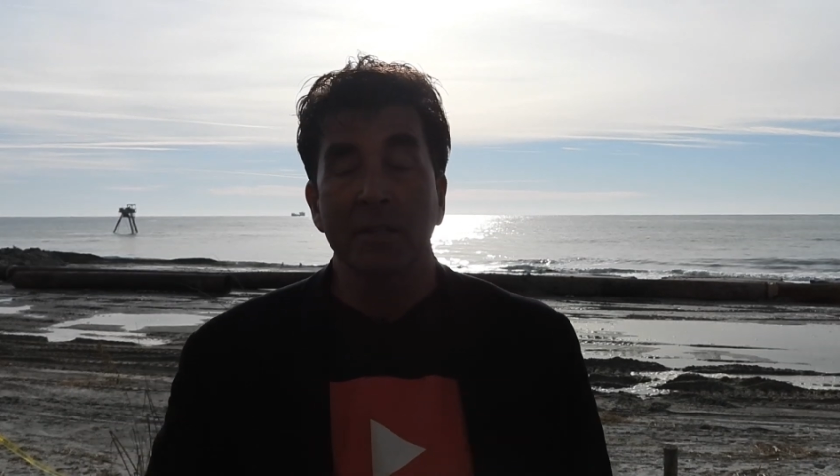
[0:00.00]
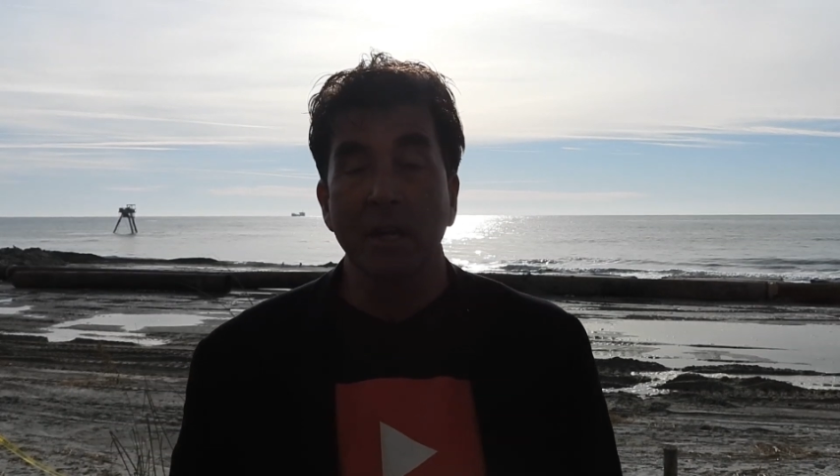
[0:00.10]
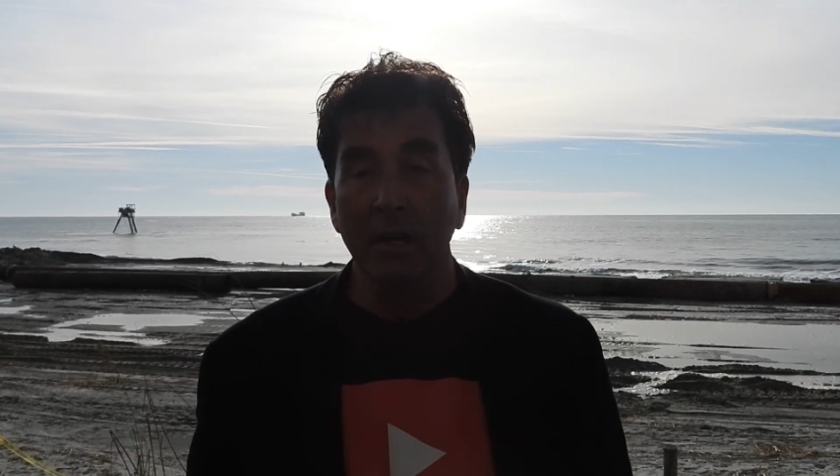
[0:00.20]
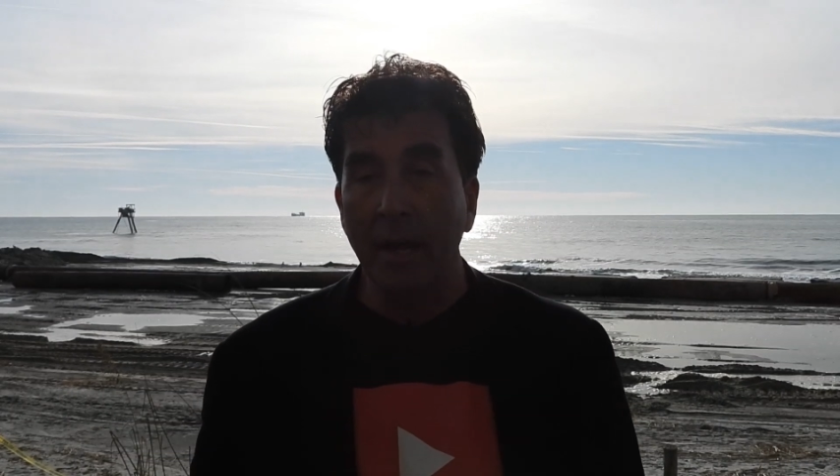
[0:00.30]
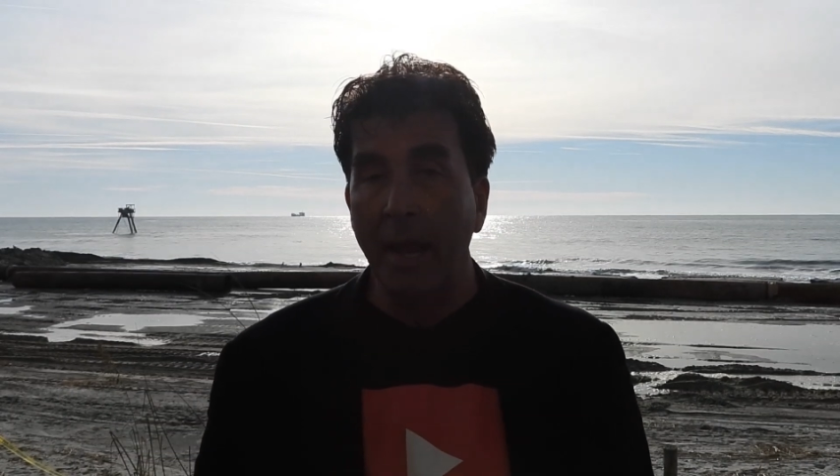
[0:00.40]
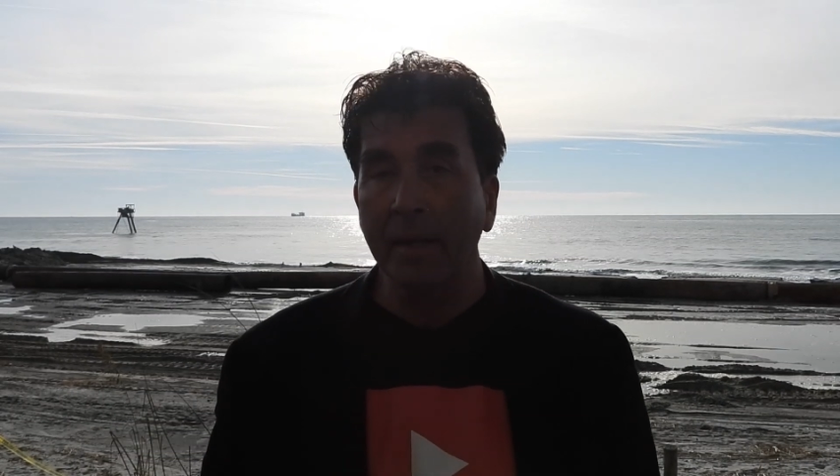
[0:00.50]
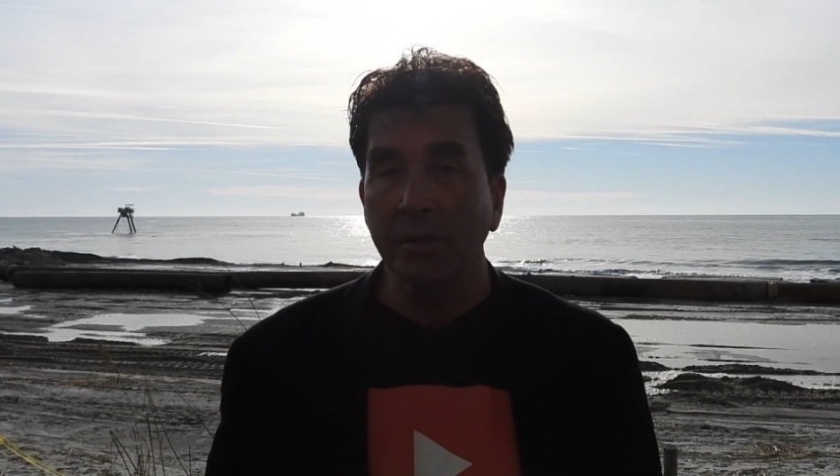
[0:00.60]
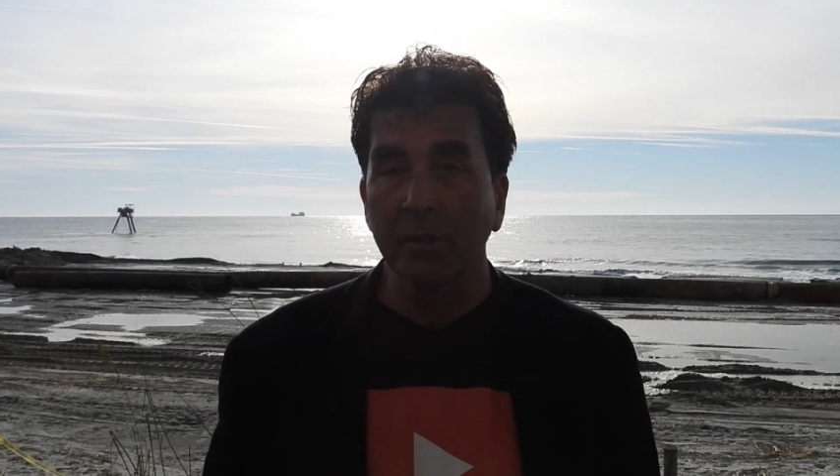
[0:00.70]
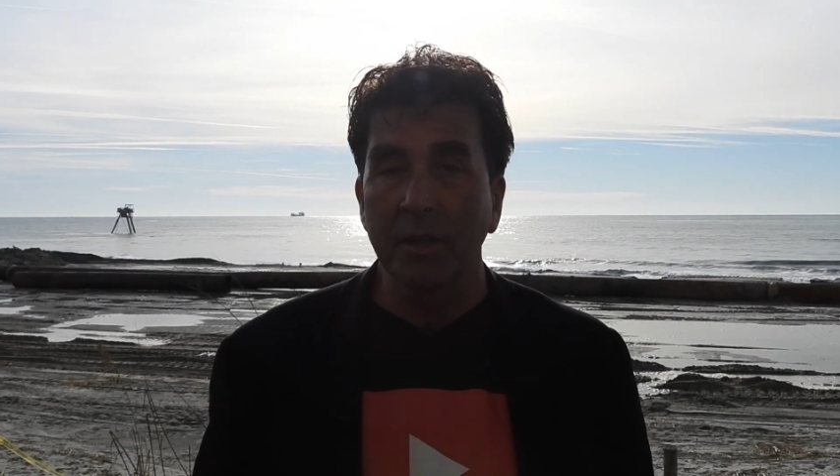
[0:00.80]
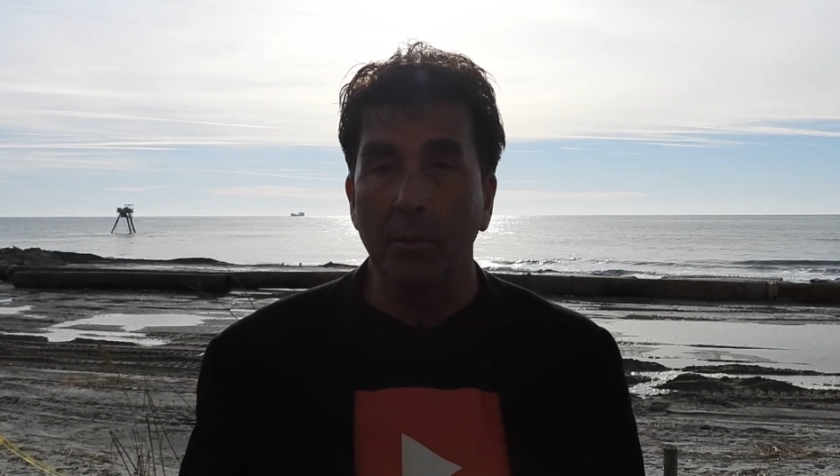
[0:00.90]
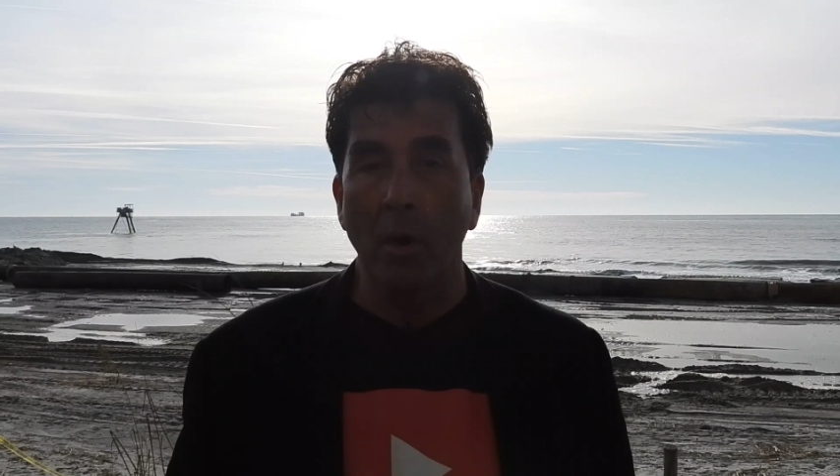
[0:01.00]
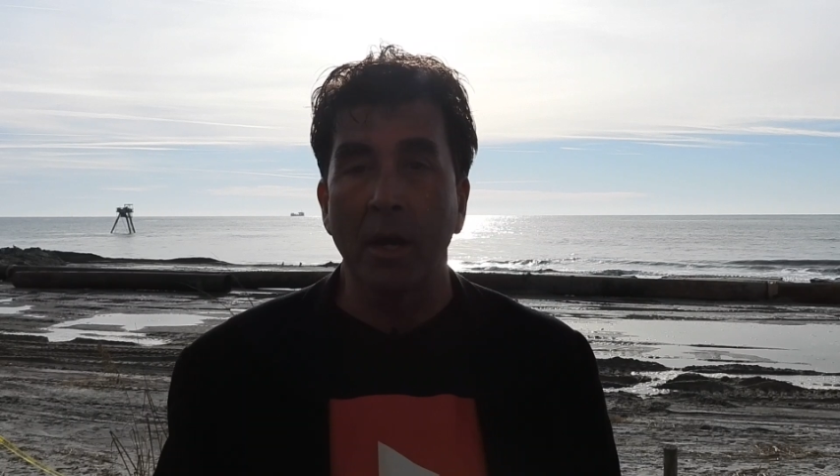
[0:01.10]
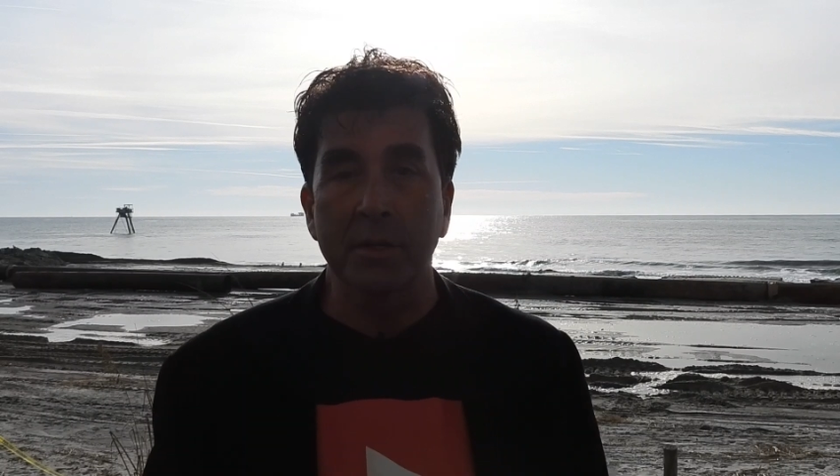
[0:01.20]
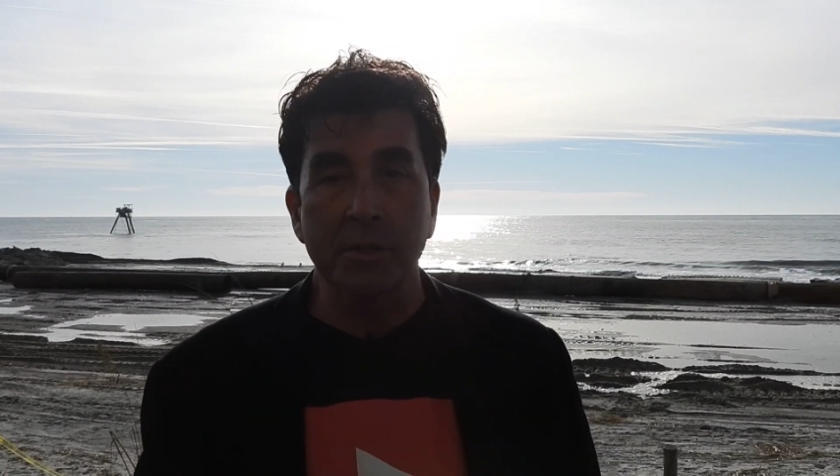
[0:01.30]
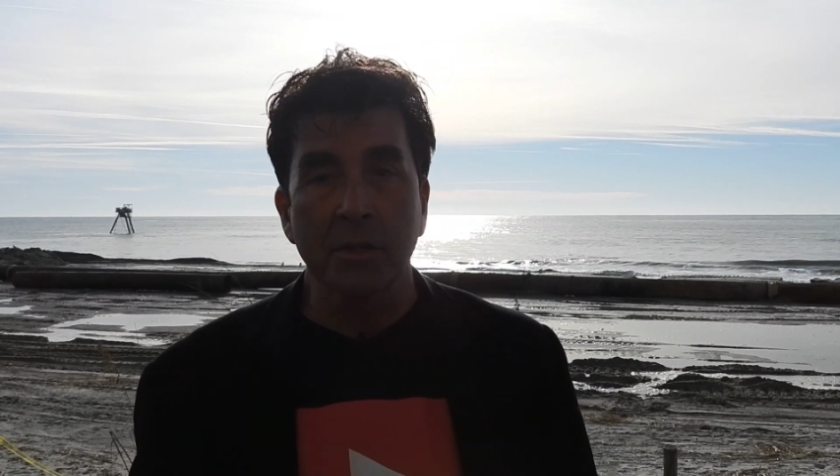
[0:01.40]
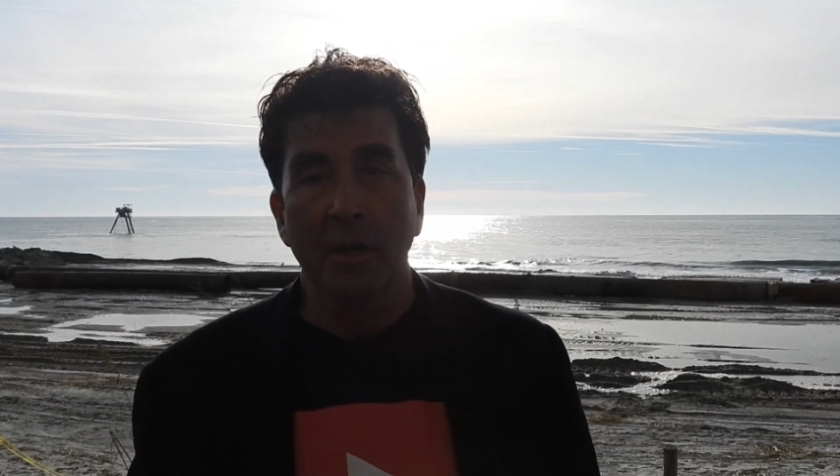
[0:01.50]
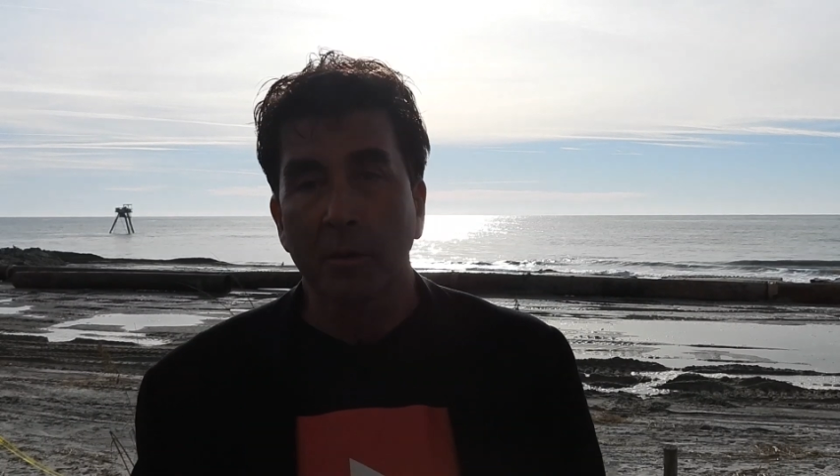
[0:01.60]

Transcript: till I actually was